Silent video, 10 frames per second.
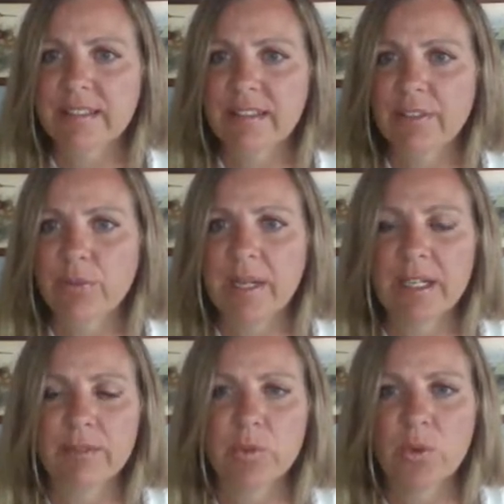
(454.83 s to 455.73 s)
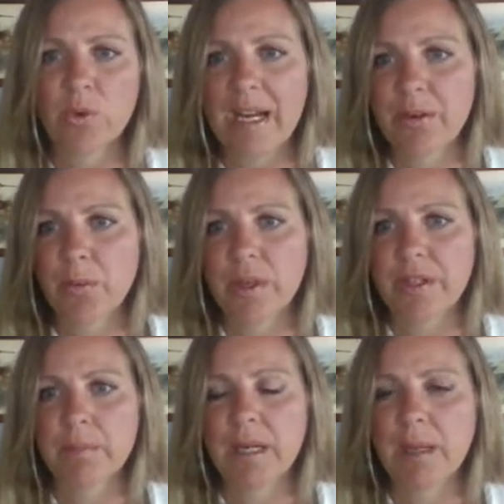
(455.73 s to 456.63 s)
the threat of groundwater
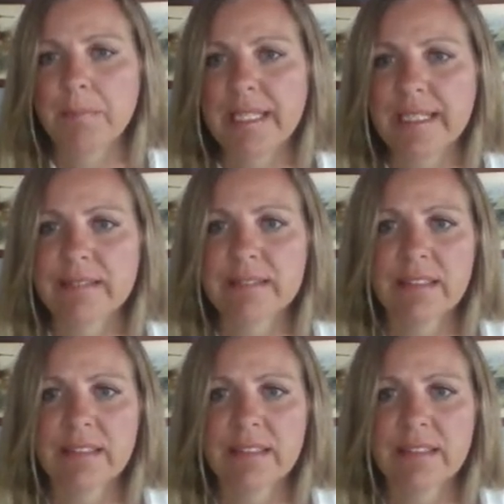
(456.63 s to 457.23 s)
pumping